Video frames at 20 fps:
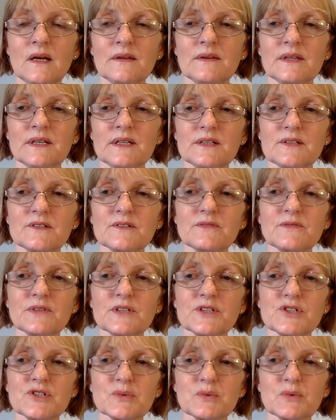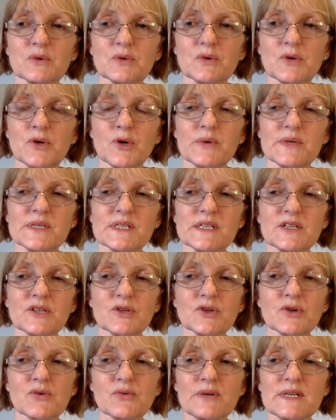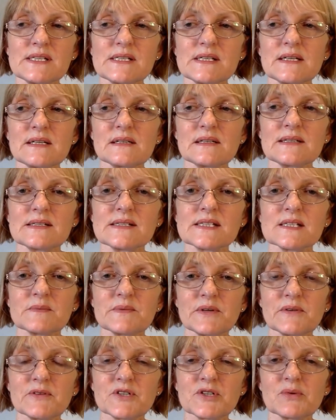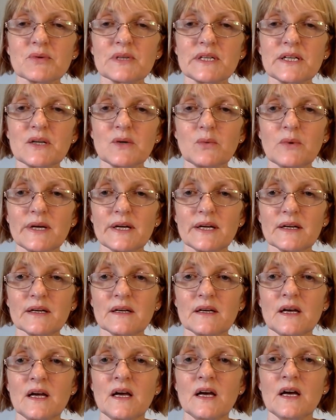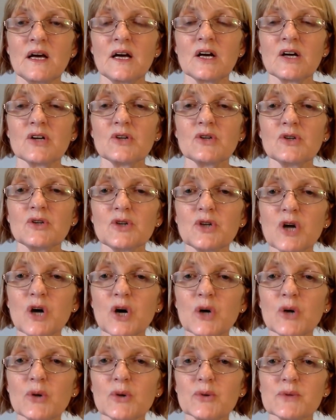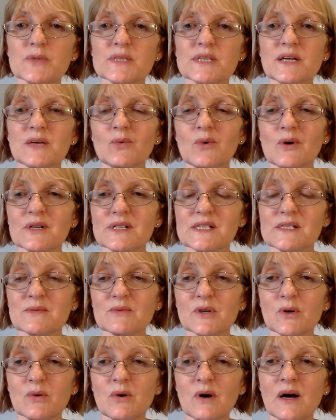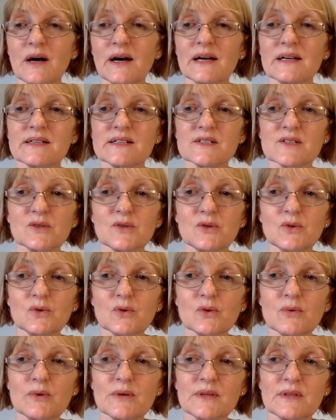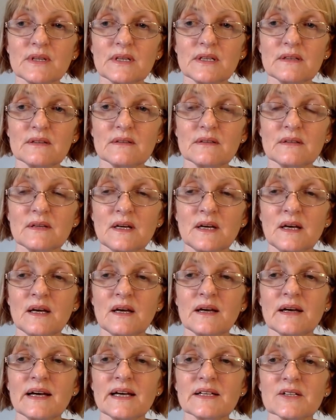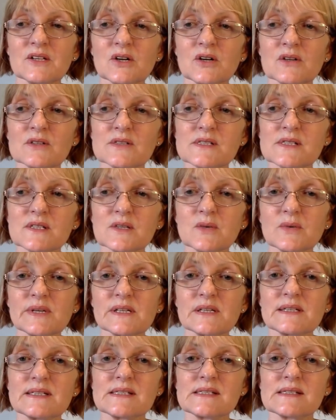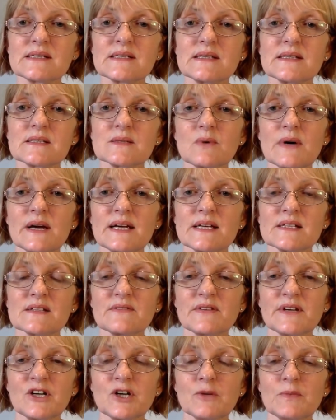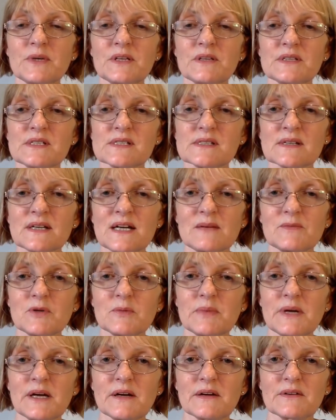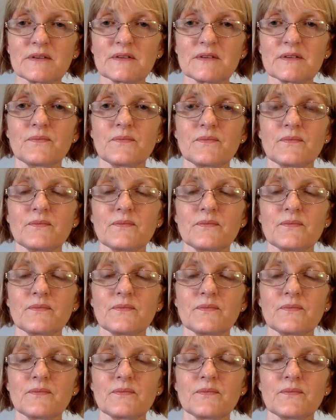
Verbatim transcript: The individual who is increasingly spiritually aware knows that what is required is to look within and consequently seeks ways of helping this come about.